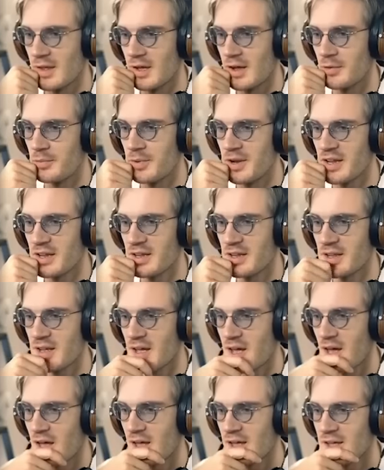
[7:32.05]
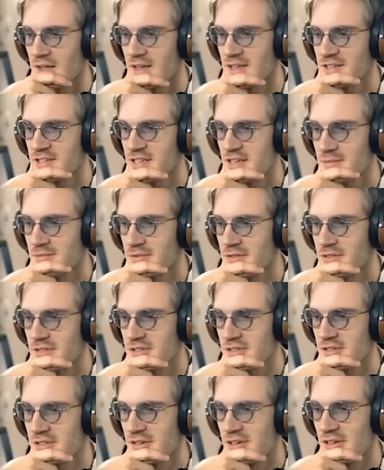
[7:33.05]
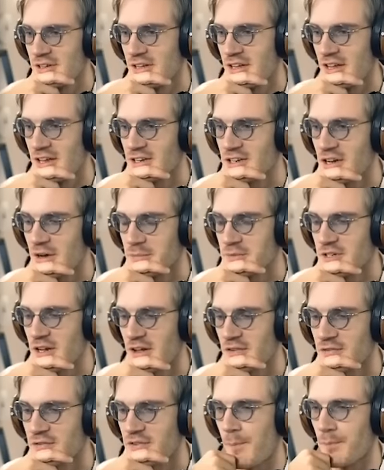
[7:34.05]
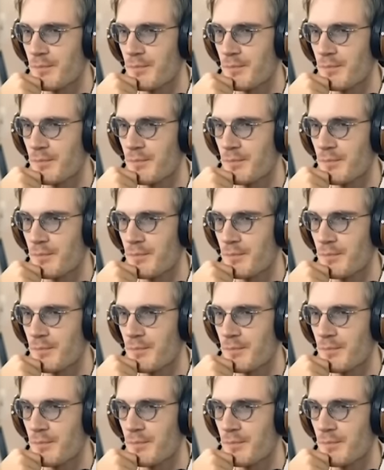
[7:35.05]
A ring? Ah, it seems it comes off.